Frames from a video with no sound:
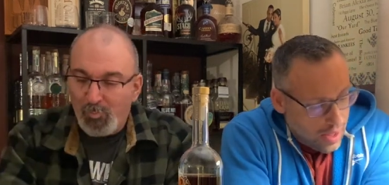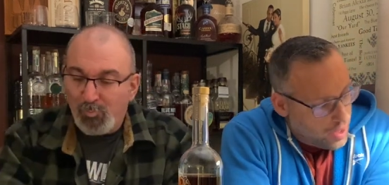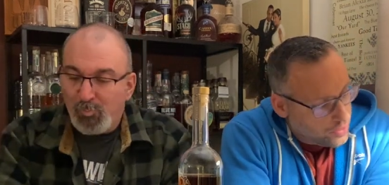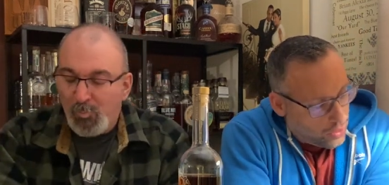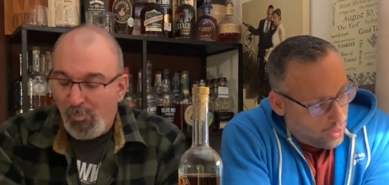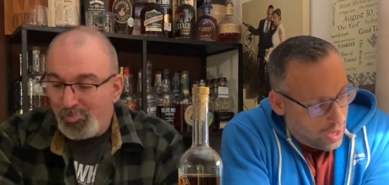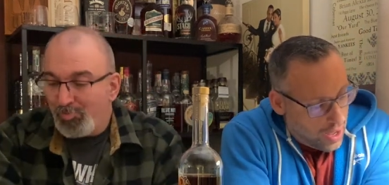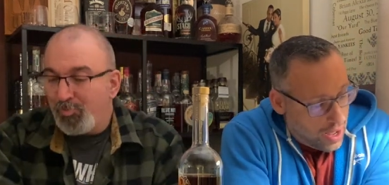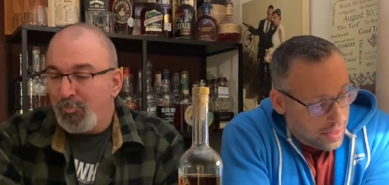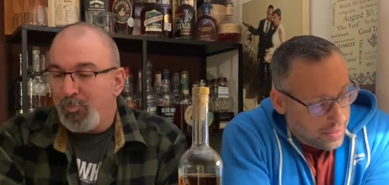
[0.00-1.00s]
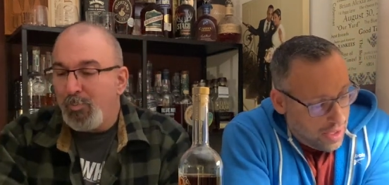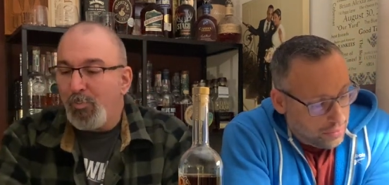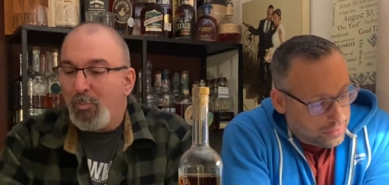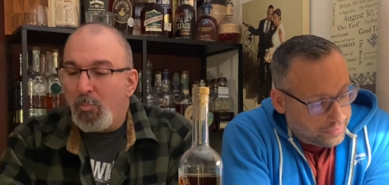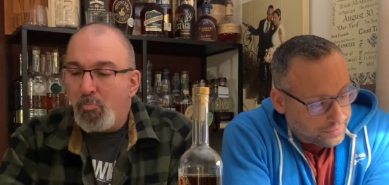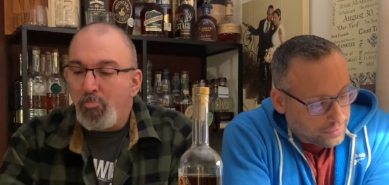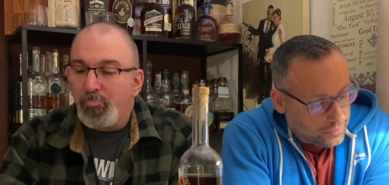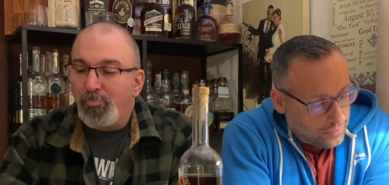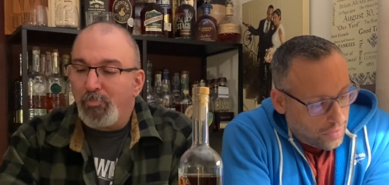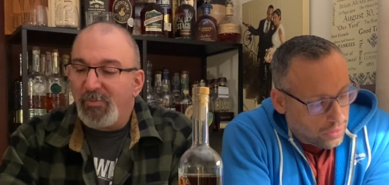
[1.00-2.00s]
Speaker 1: So uh, now
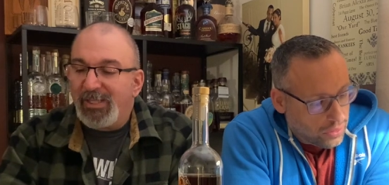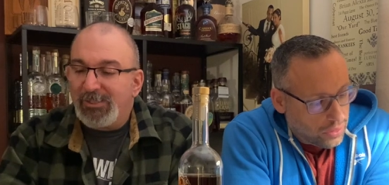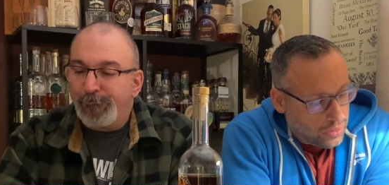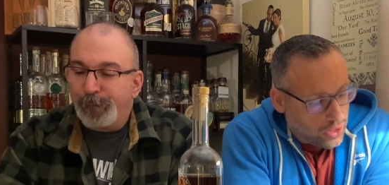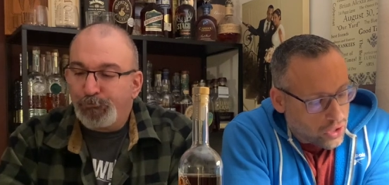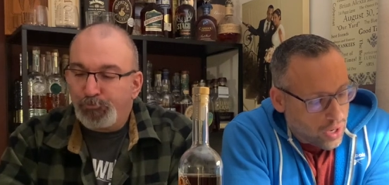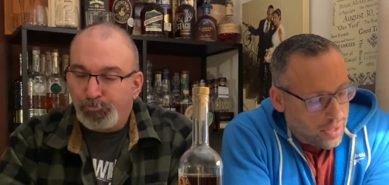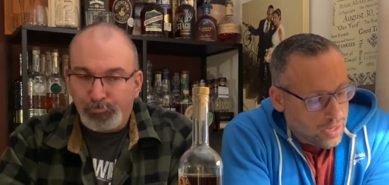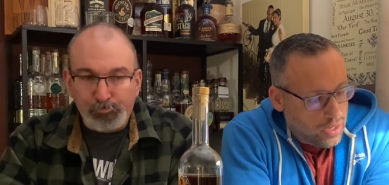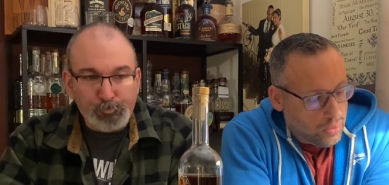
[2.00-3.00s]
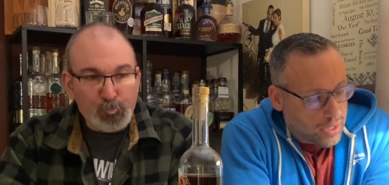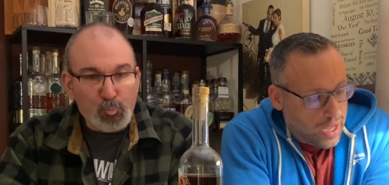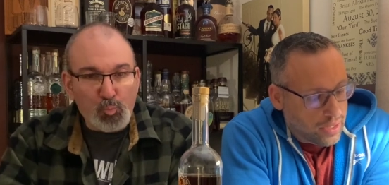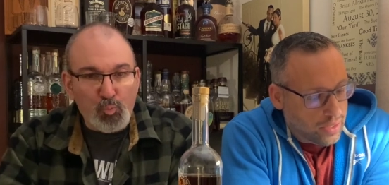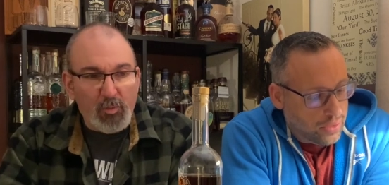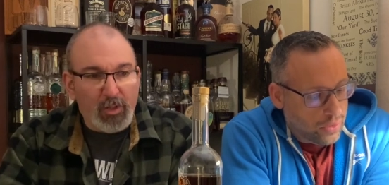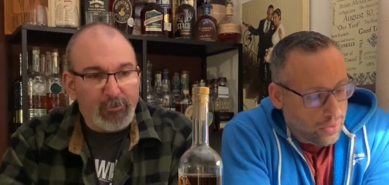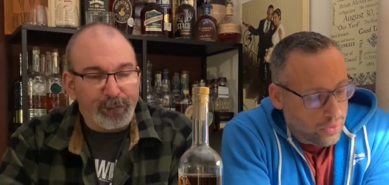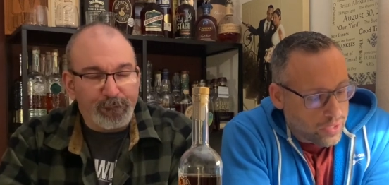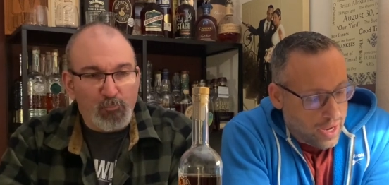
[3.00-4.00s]
the char that you were getting on the
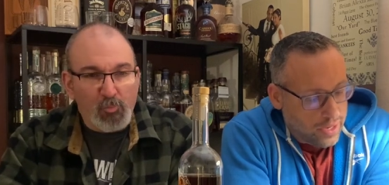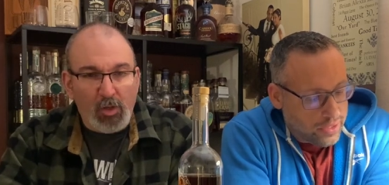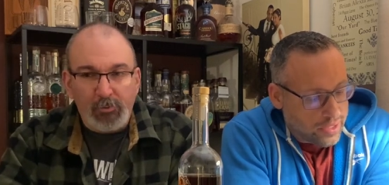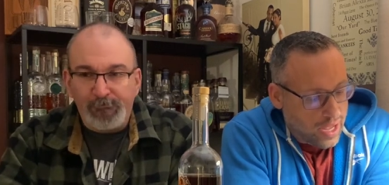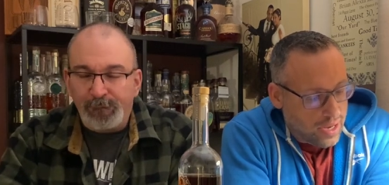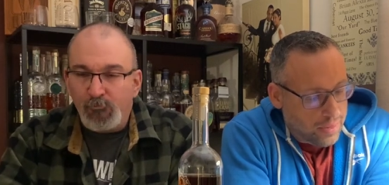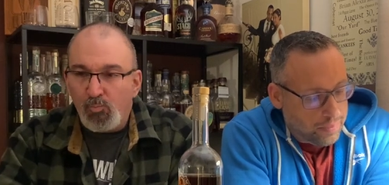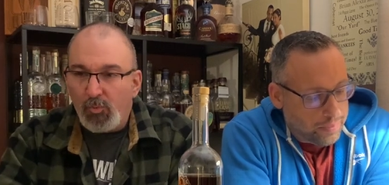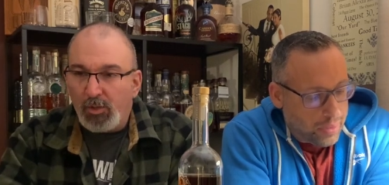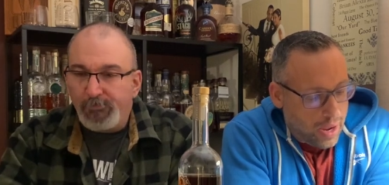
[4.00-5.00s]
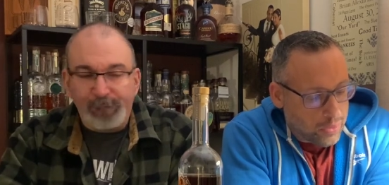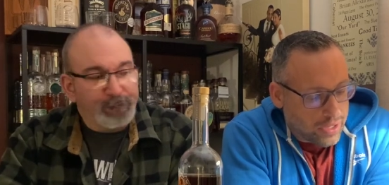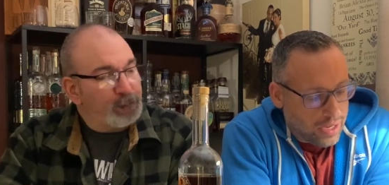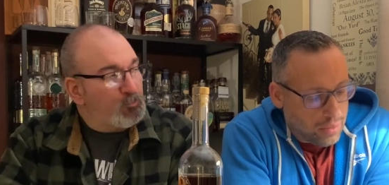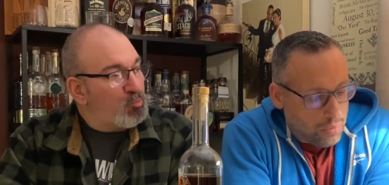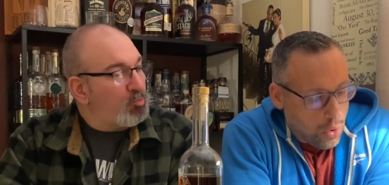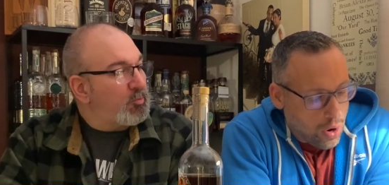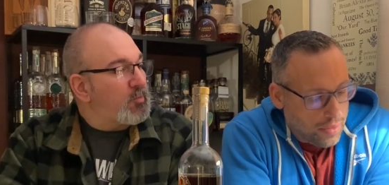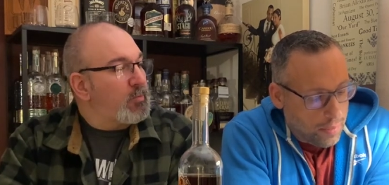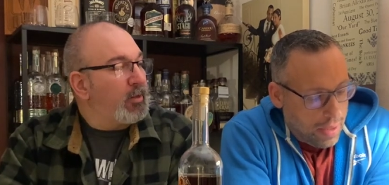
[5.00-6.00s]
nose, I understand it, but I was getting it more
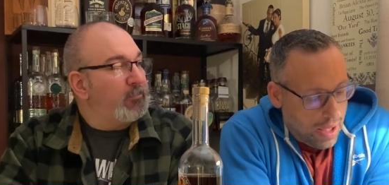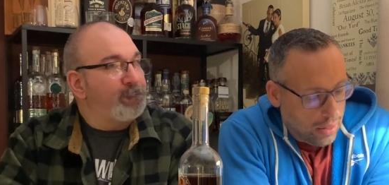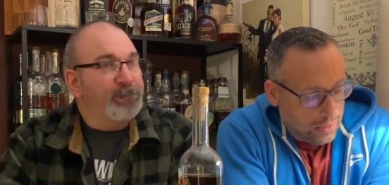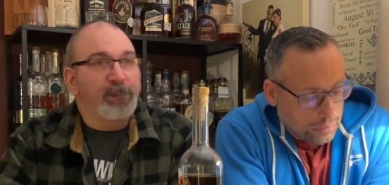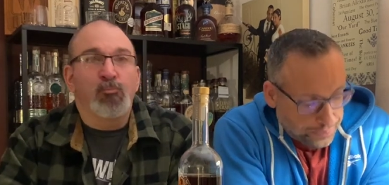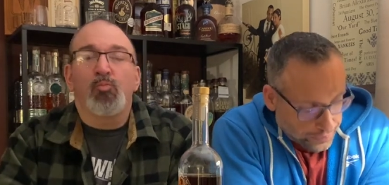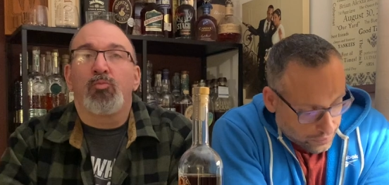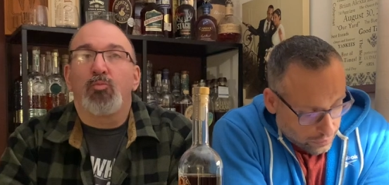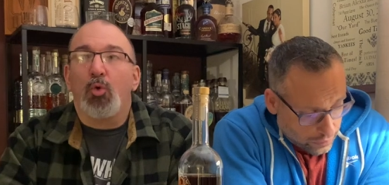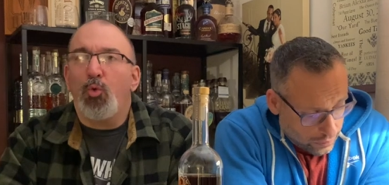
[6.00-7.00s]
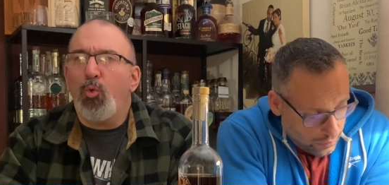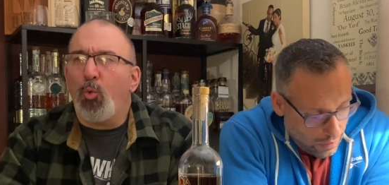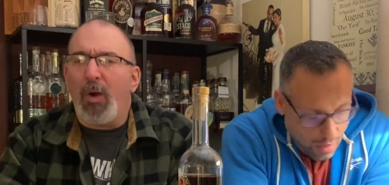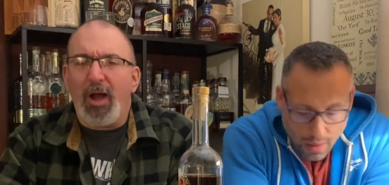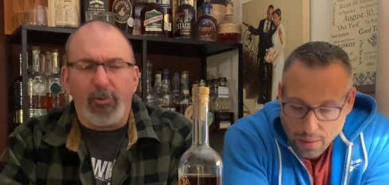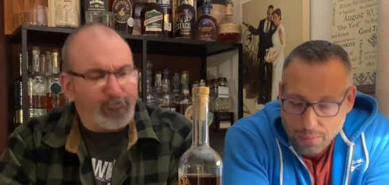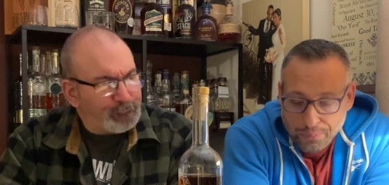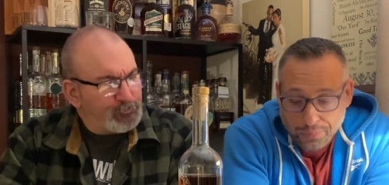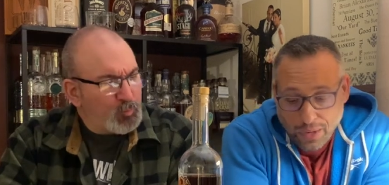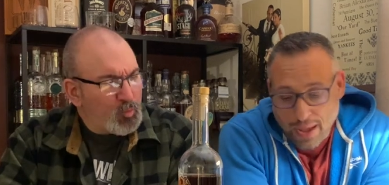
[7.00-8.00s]
on the palate. Ooh, wow.
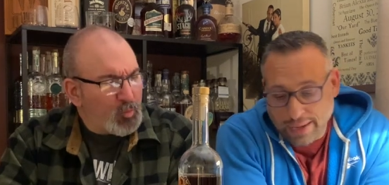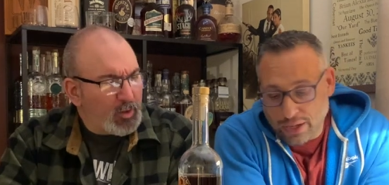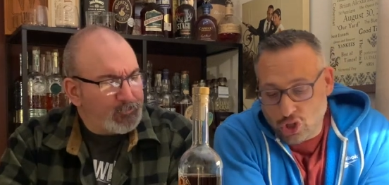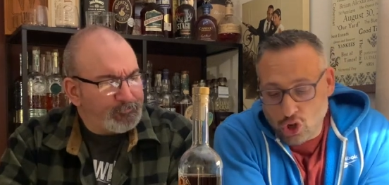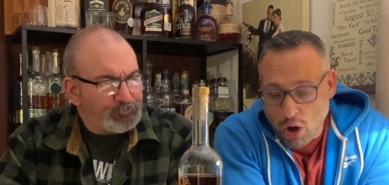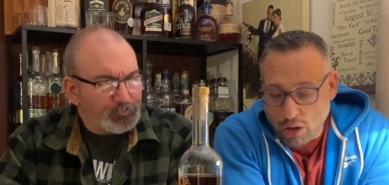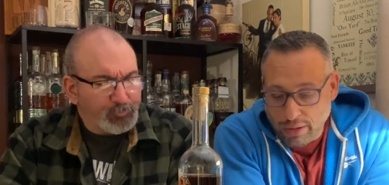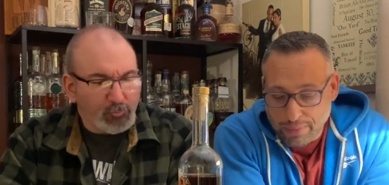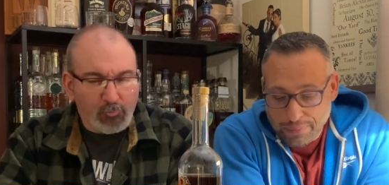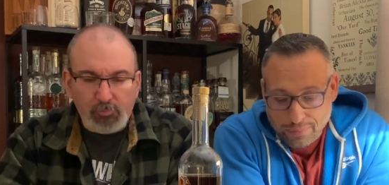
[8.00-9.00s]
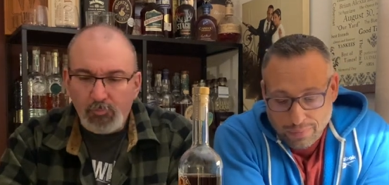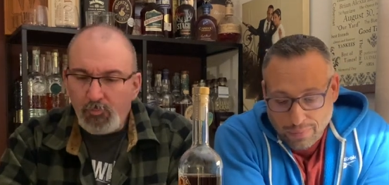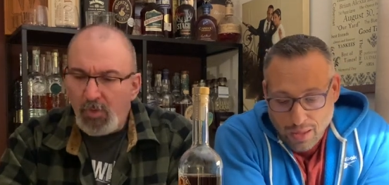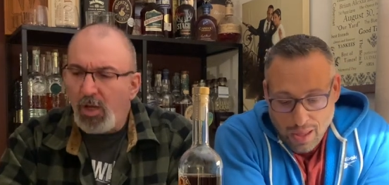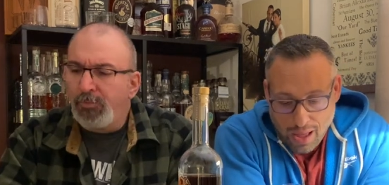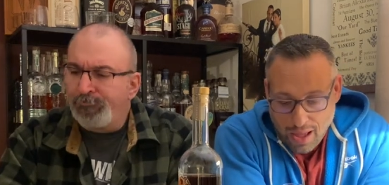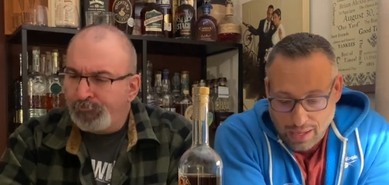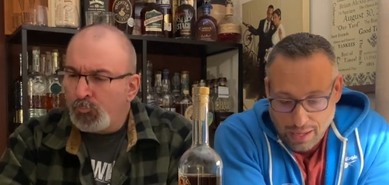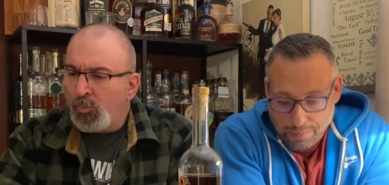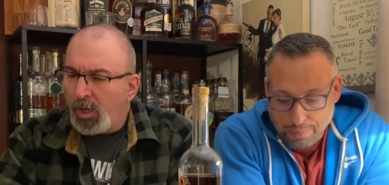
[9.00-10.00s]
I get chocolate. I
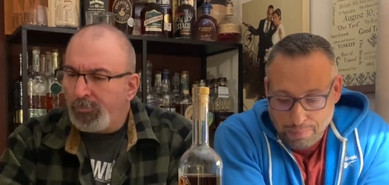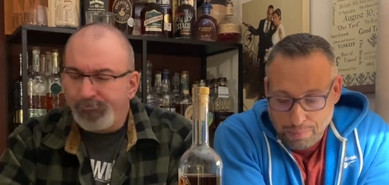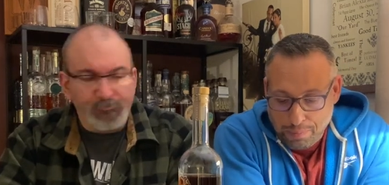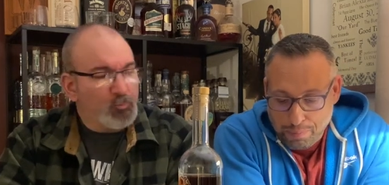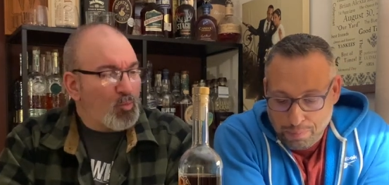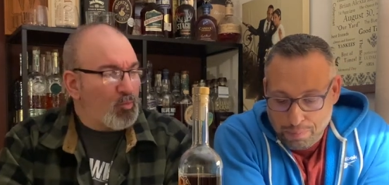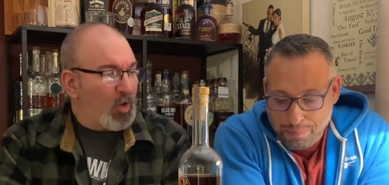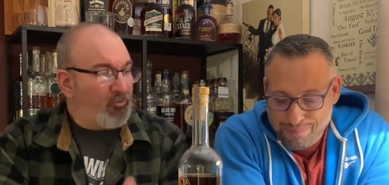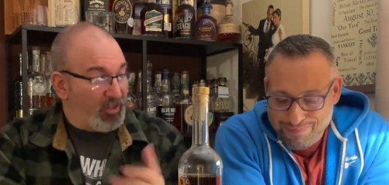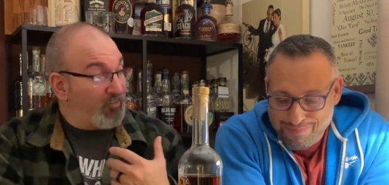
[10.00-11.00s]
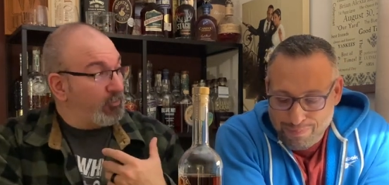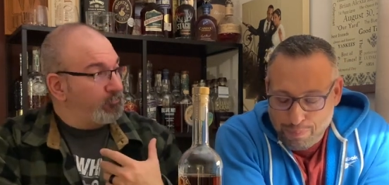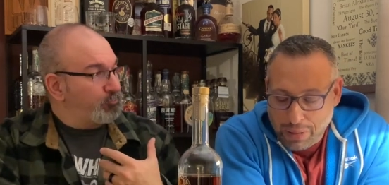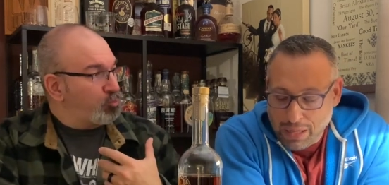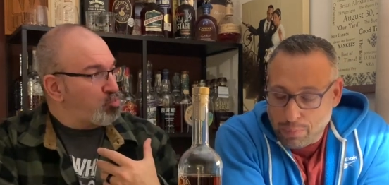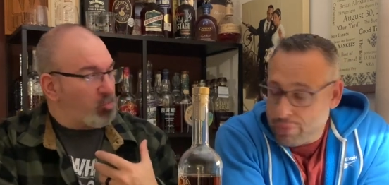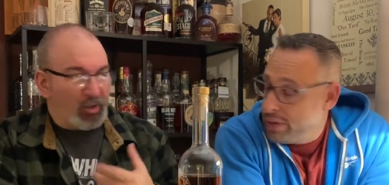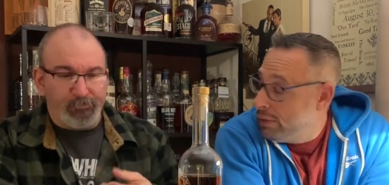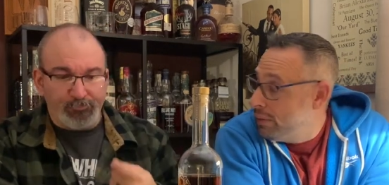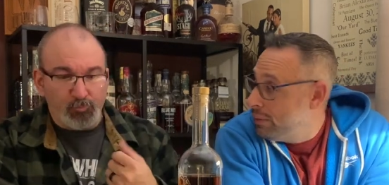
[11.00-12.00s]
get flavor peanut
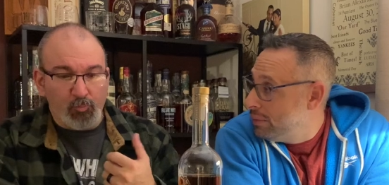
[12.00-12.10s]
brittle.